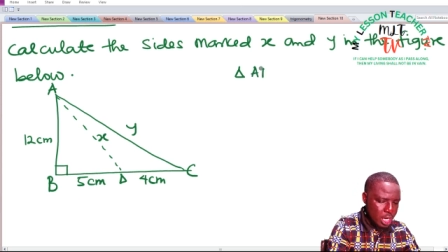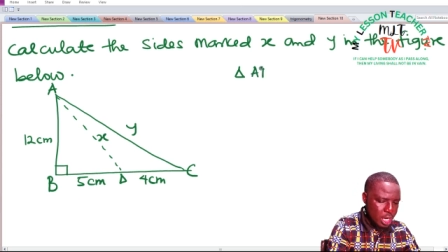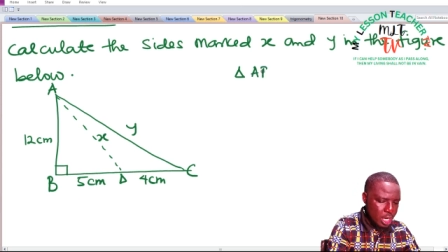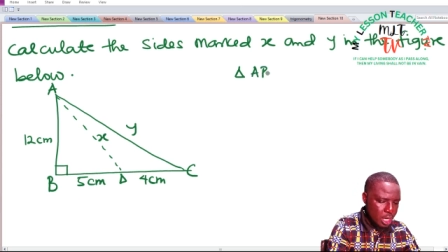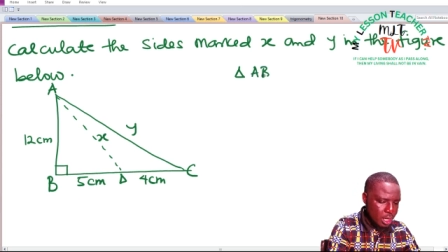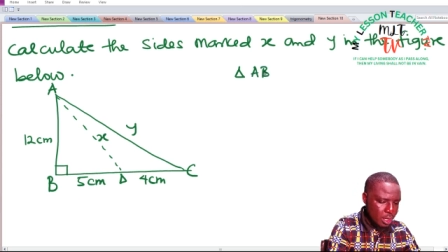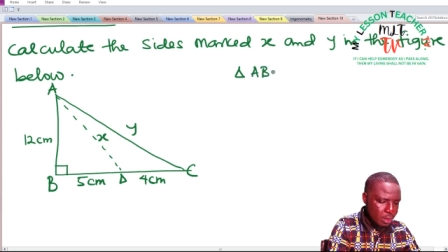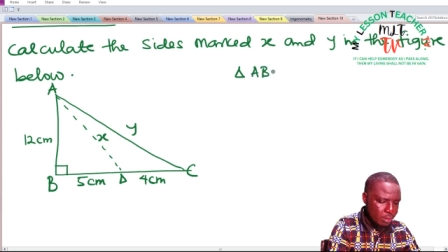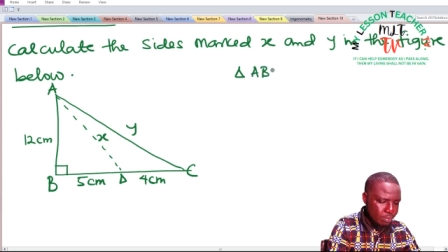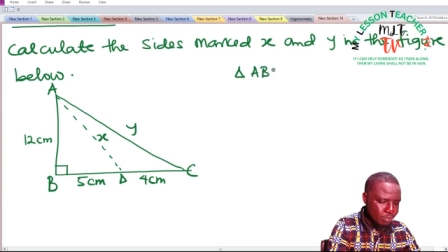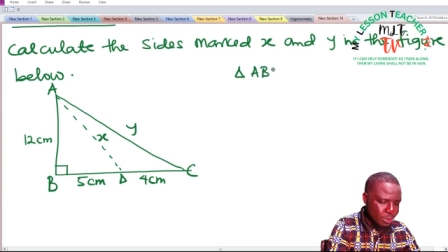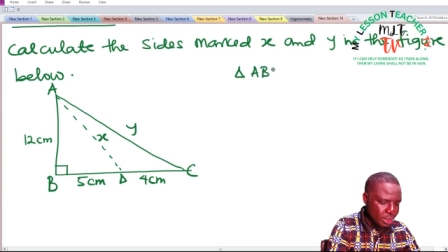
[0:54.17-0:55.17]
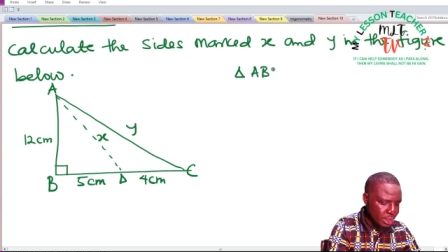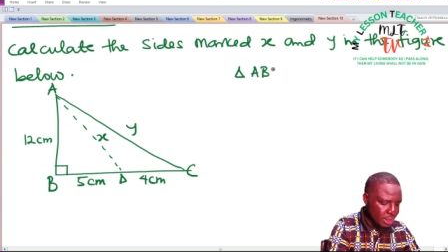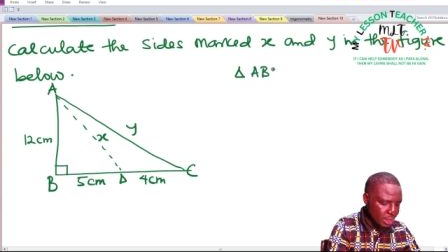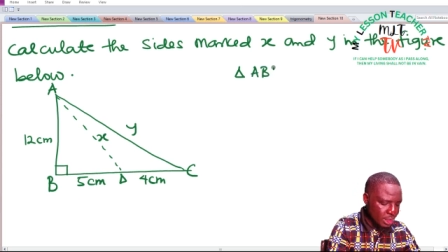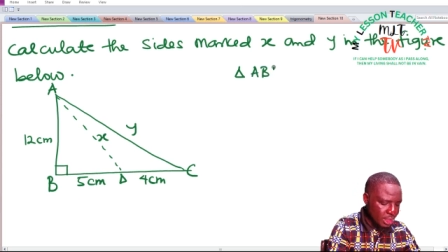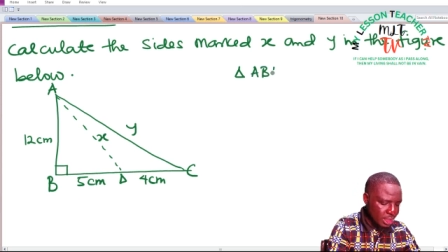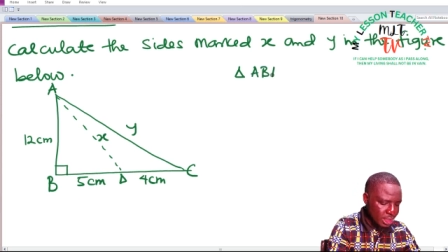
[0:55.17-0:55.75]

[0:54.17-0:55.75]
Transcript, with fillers: A B